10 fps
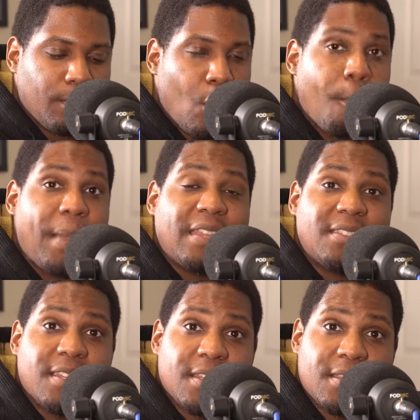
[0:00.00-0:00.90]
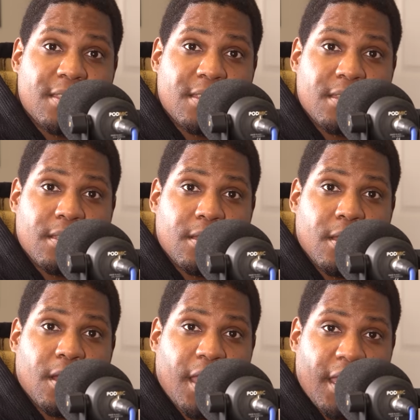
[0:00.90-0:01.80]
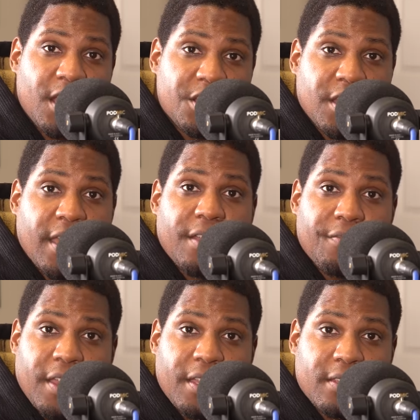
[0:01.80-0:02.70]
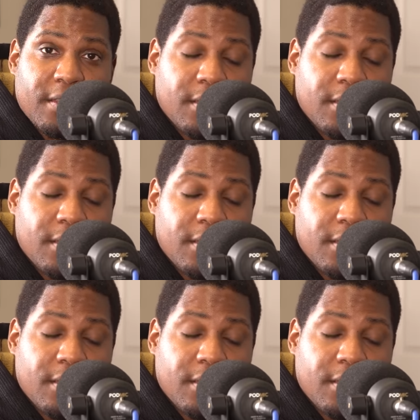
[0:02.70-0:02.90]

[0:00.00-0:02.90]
momentous occasion and event.